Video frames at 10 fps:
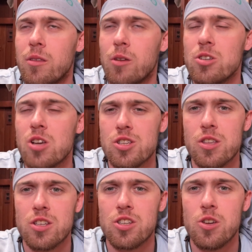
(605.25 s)
there was also
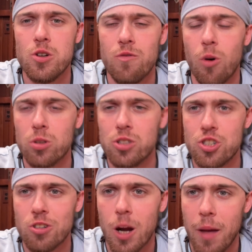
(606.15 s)
this huge
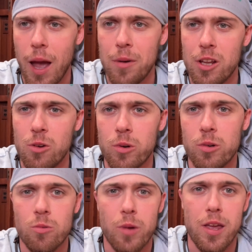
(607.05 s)
voltage drop happening
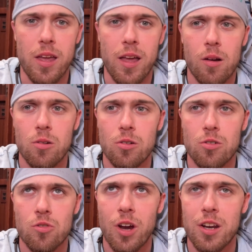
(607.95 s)
when we
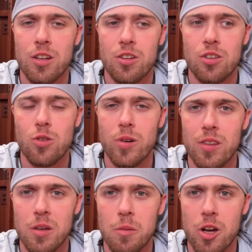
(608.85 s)
tried to do
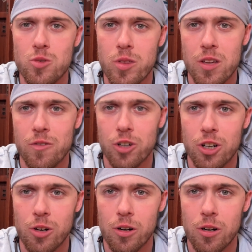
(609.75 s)
anything much with the
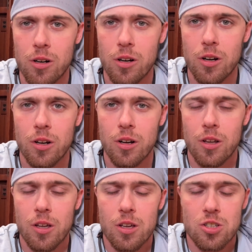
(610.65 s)
inverter.
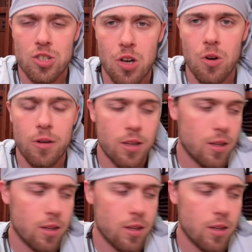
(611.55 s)
So